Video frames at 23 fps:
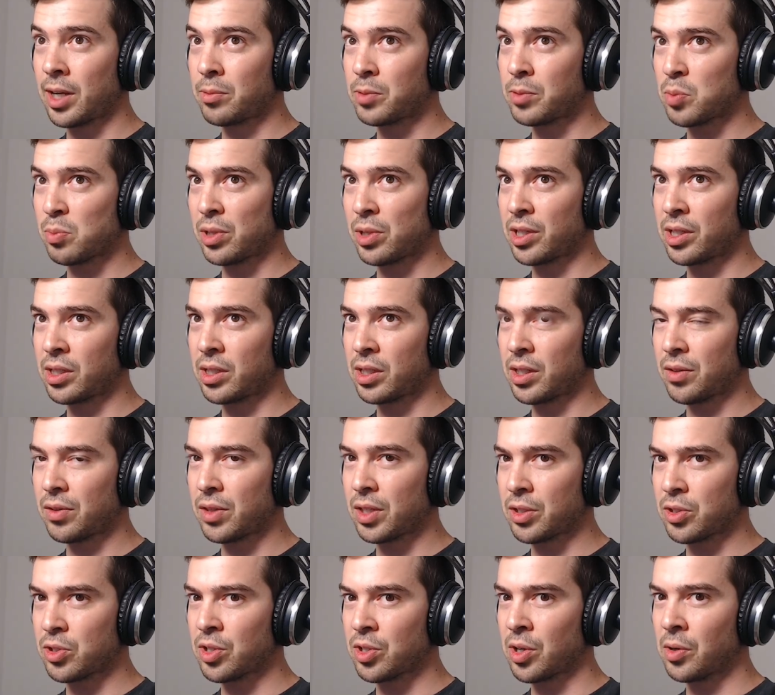I was playing, I
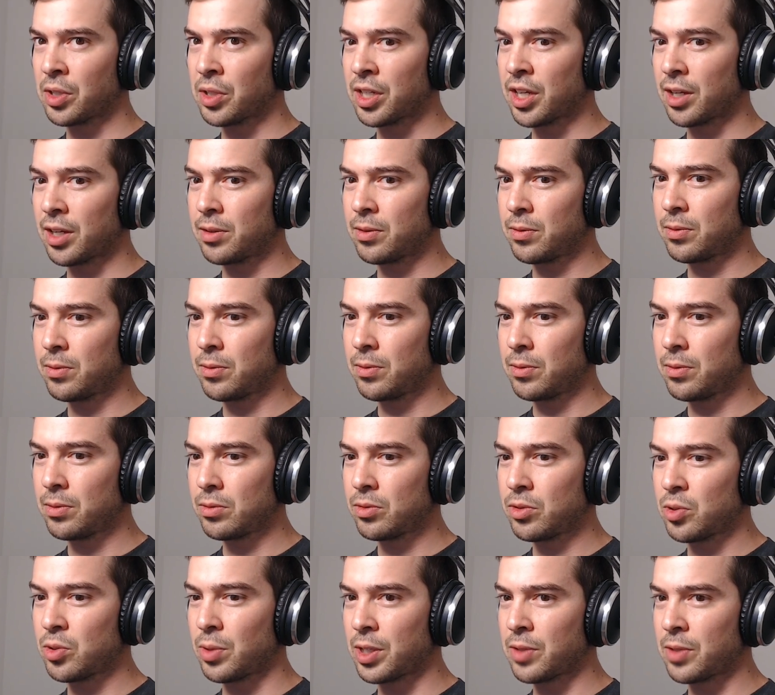think started at
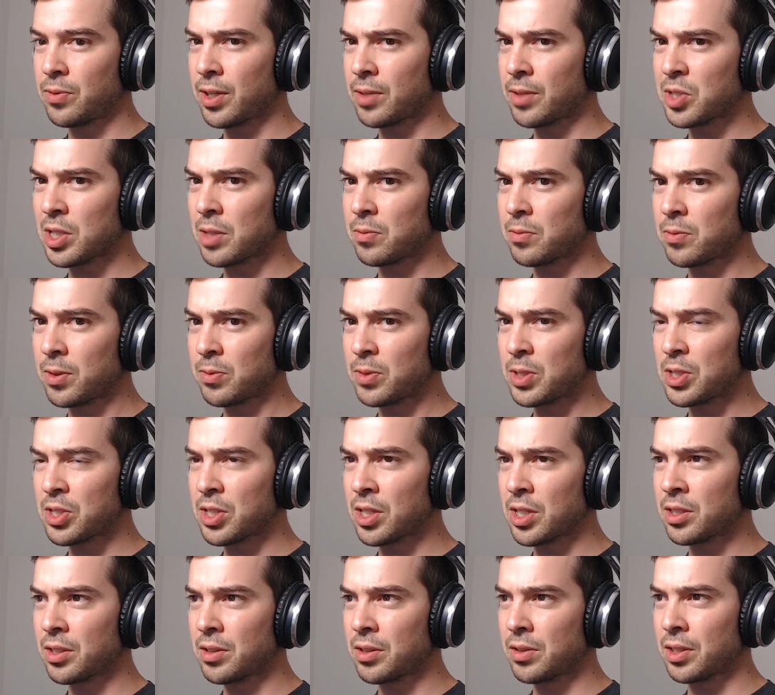25 cent, 50
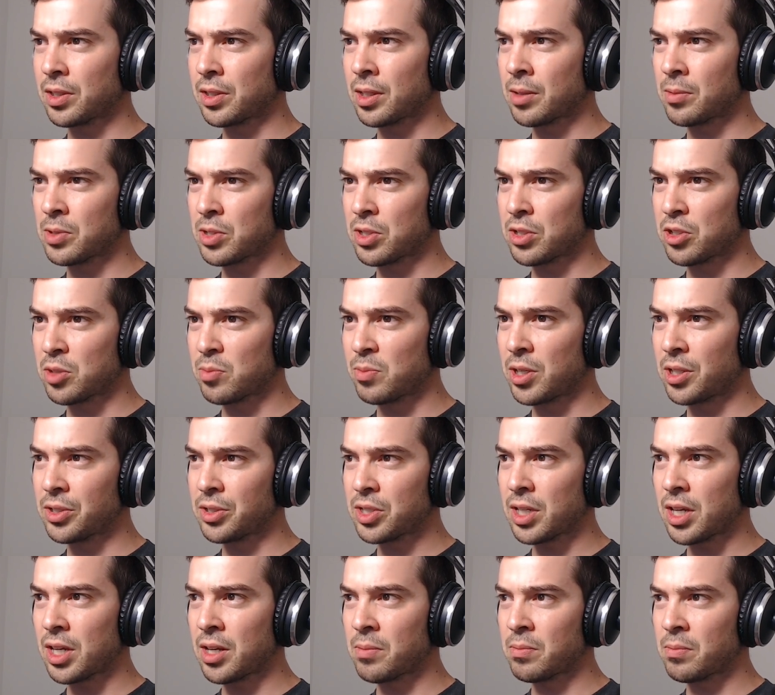cent. I think that was the
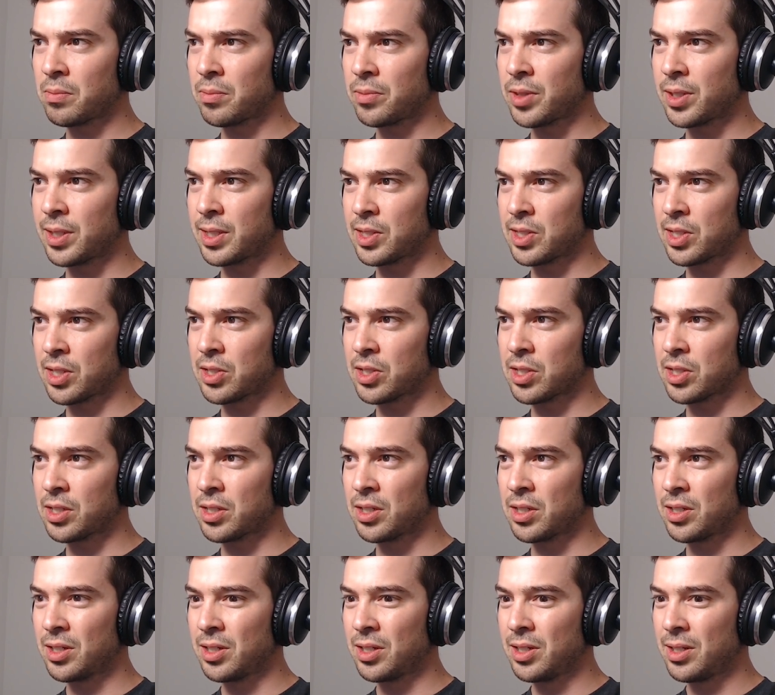smallest game that
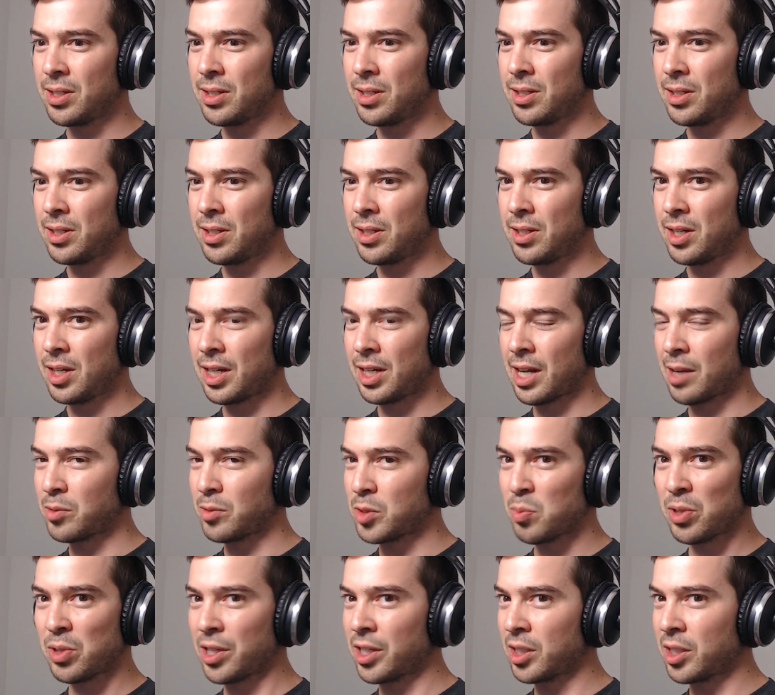existed. Yeah. And I
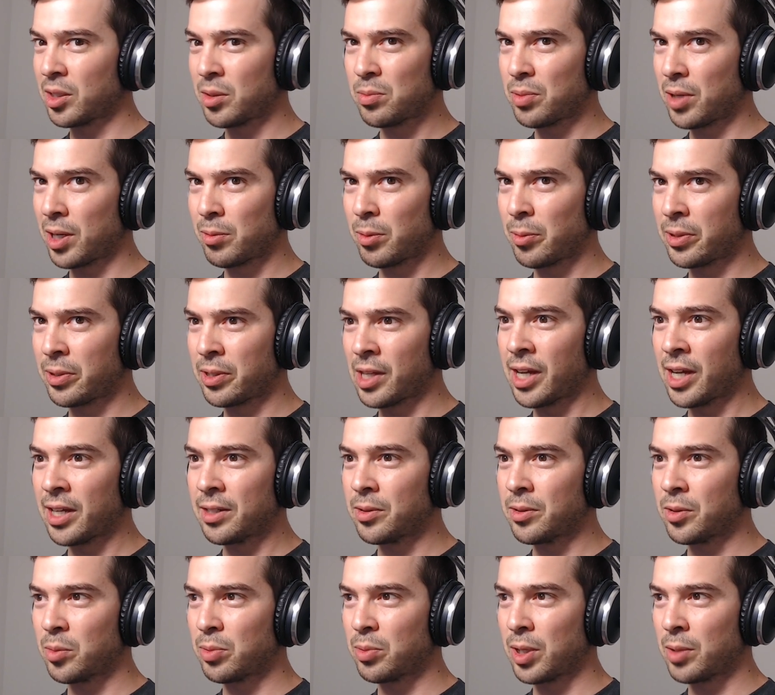was playing probably
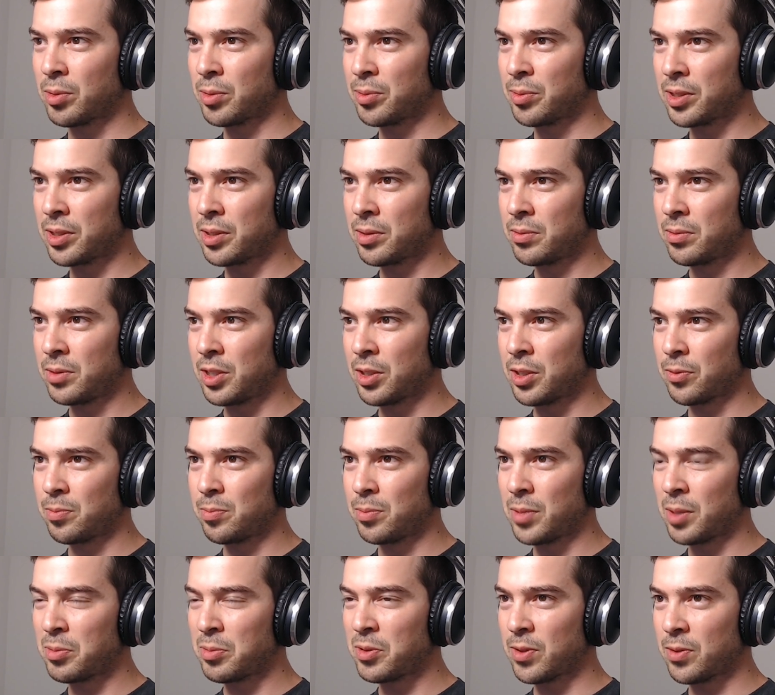that or probably, you know,
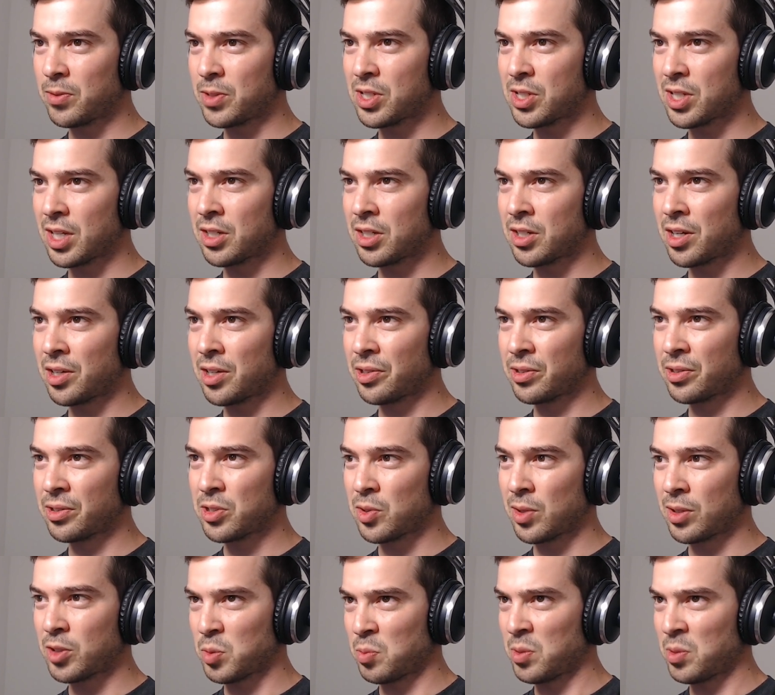maybe 50 cent a dollar.
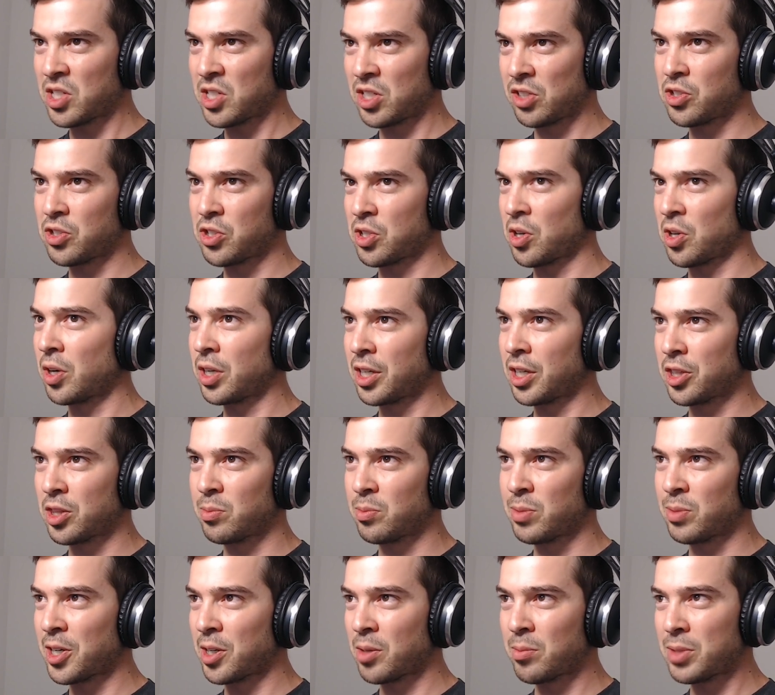So I was basically starting at the
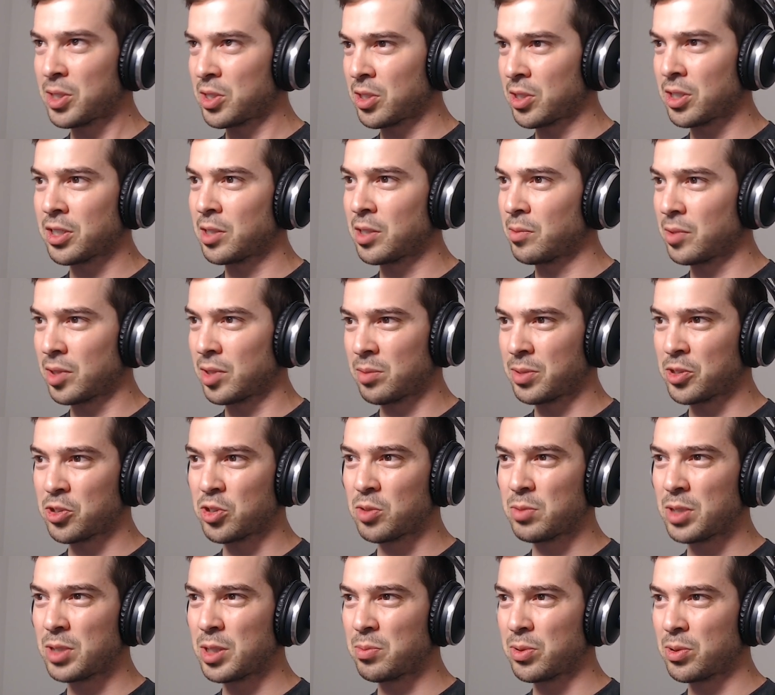bottom and talking with a bunch
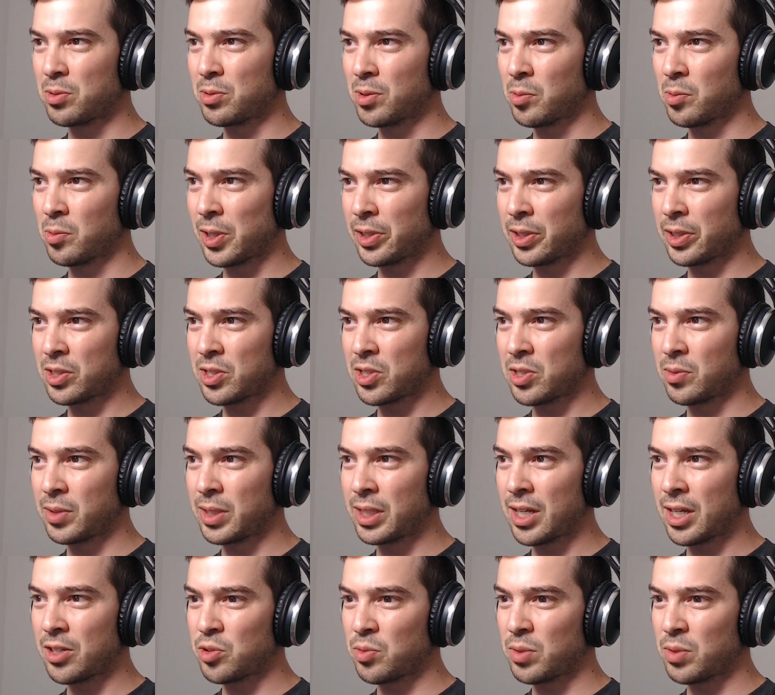of people who were willing to
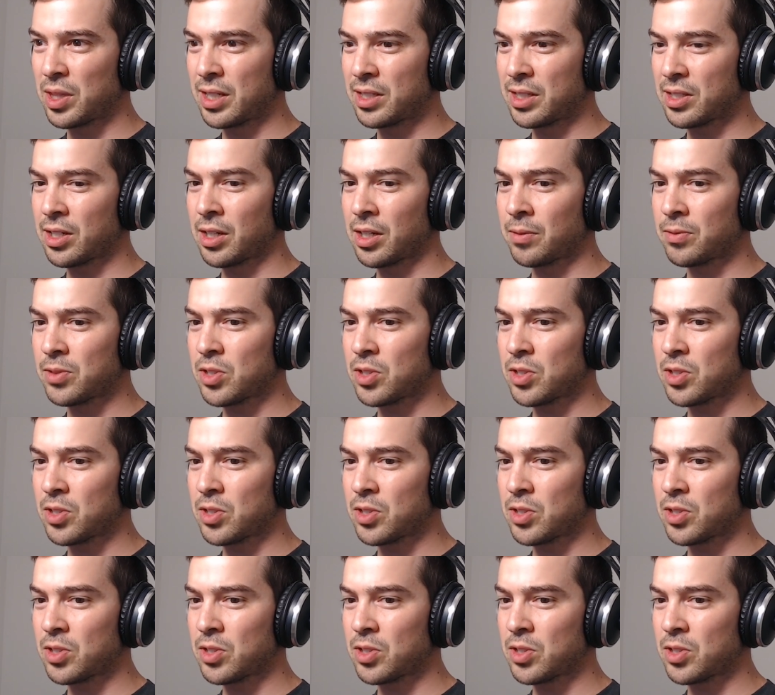engage with that stuff.